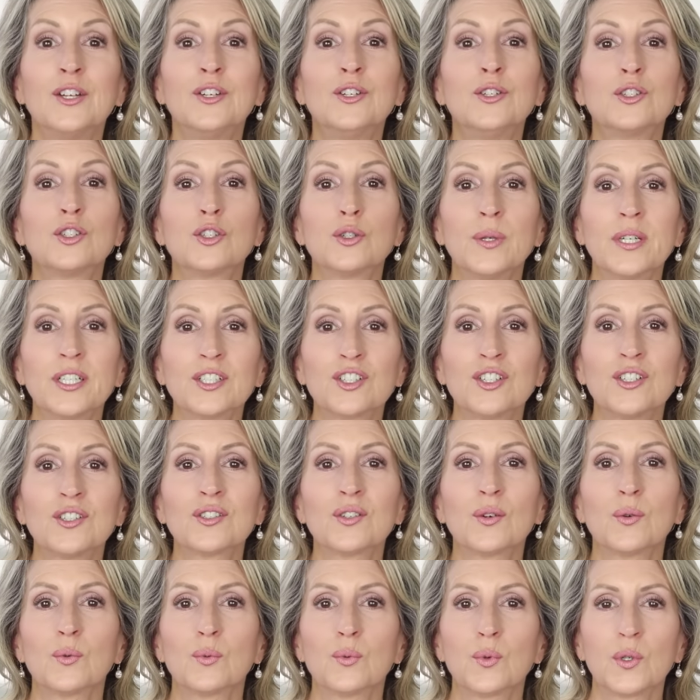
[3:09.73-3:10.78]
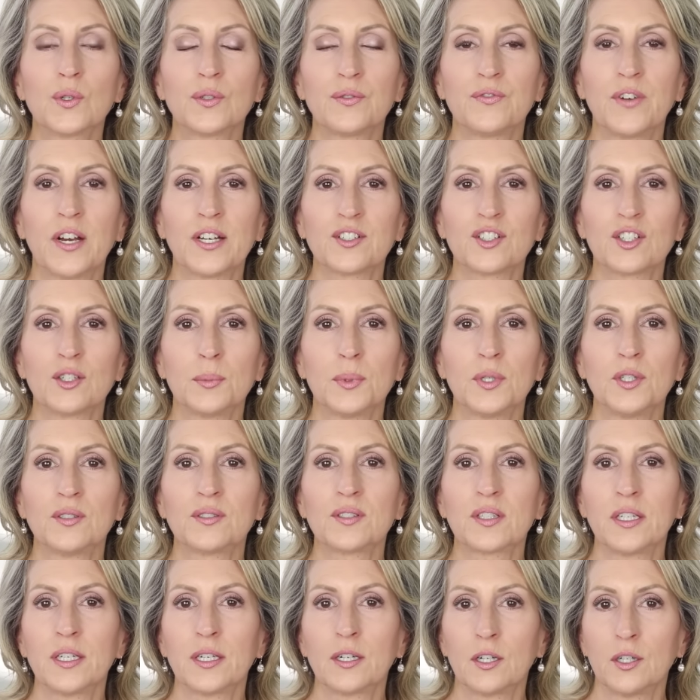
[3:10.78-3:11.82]
Nutritious root
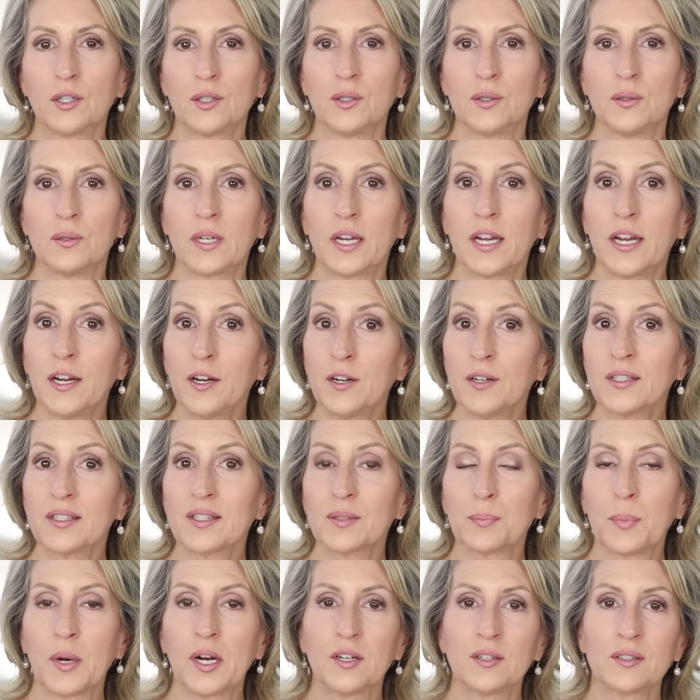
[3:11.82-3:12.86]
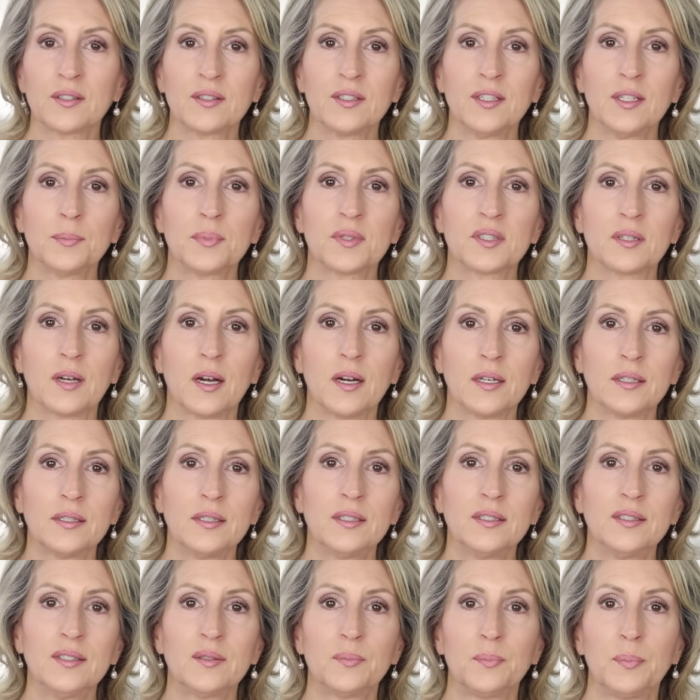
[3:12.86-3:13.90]
vegetables include carrots, parsnips,
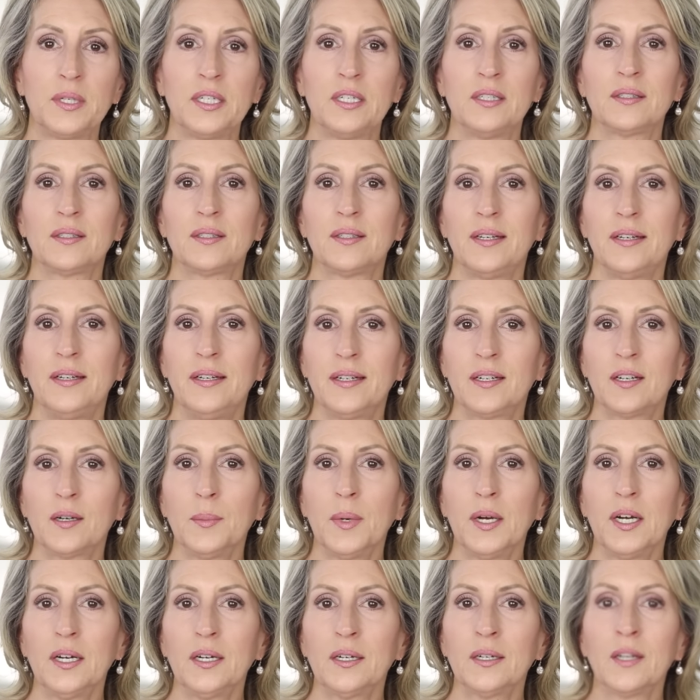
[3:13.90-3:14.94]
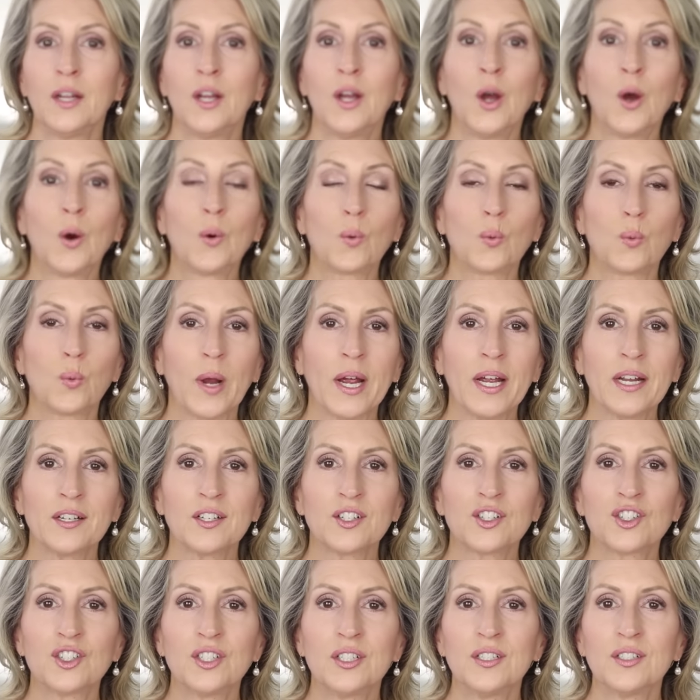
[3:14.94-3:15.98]
onions, beets, jicama,
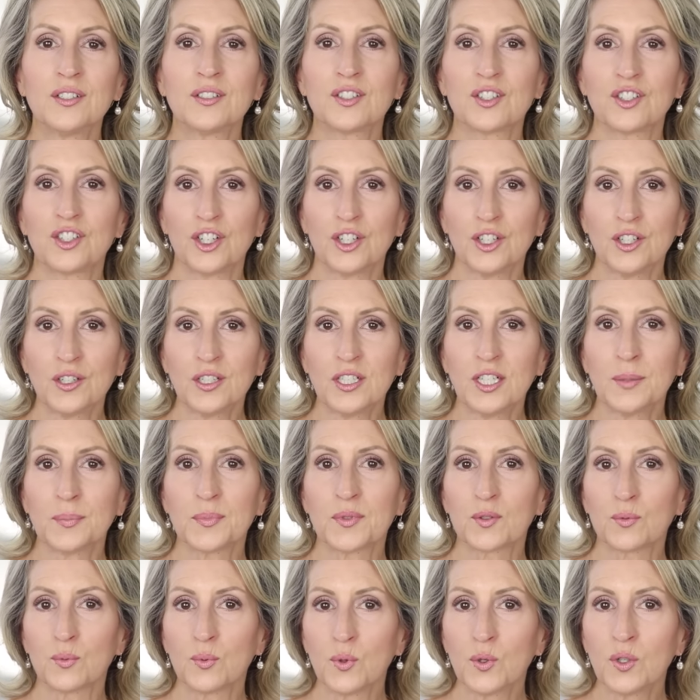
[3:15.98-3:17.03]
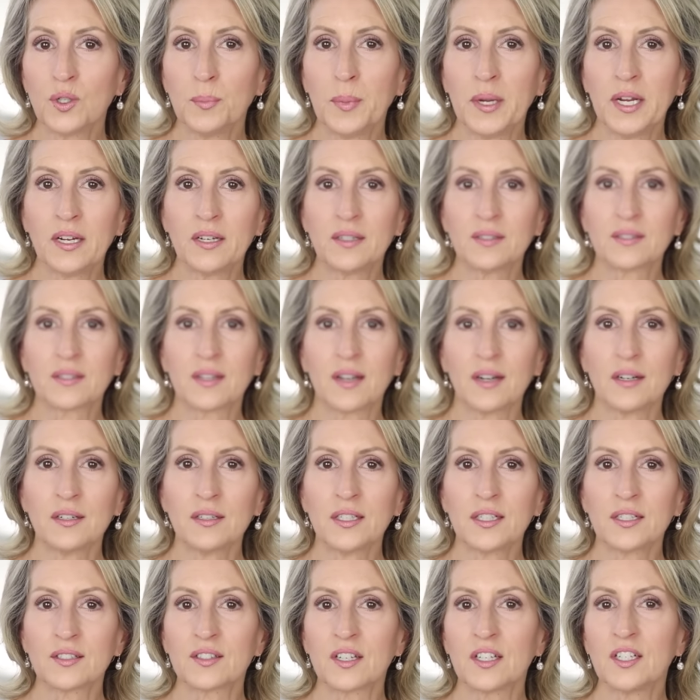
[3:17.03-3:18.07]
radishes, turnips, rutabagas,
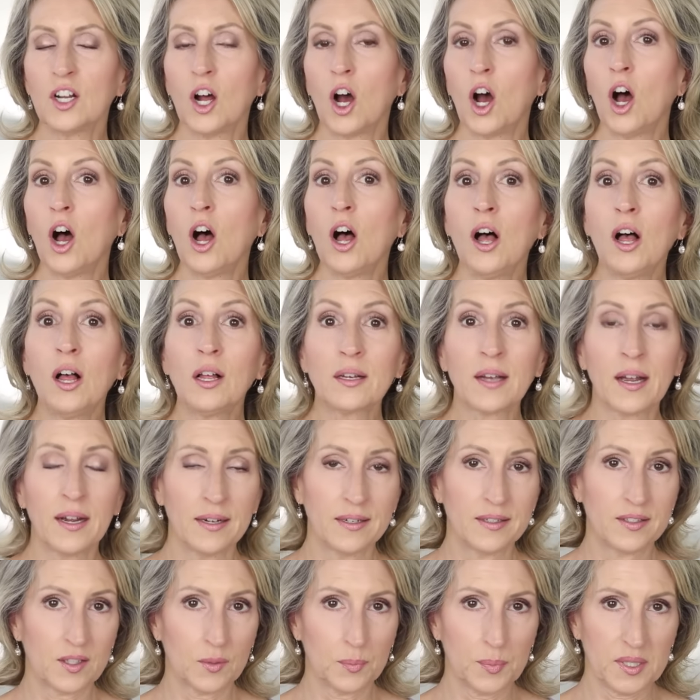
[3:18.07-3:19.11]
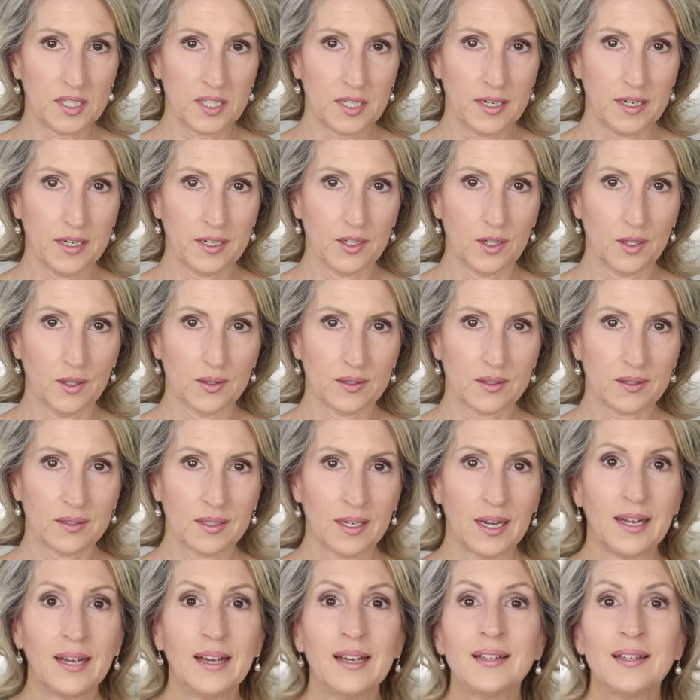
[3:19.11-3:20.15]
garlics, and all kinds of potatoes.